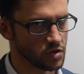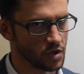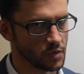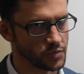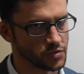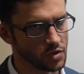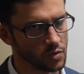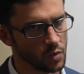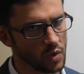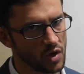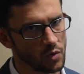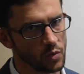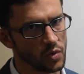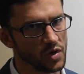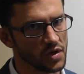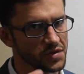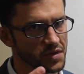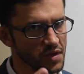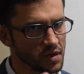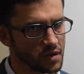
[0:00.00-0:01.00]
Option one
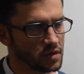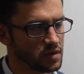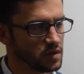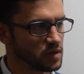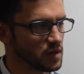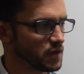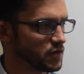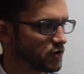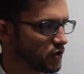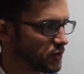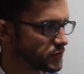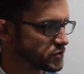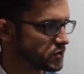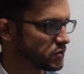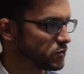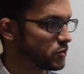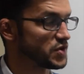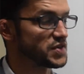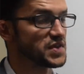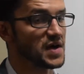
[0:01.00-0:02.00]
with and the other
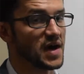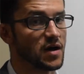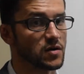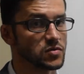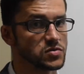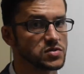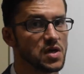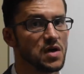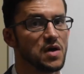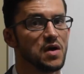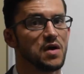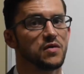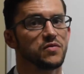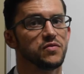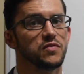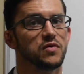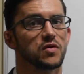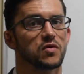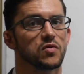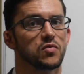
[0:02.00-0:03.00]
option without
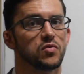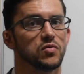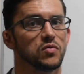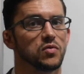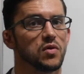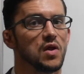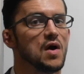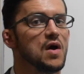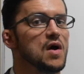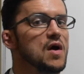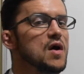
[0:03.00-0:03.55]
the accrual.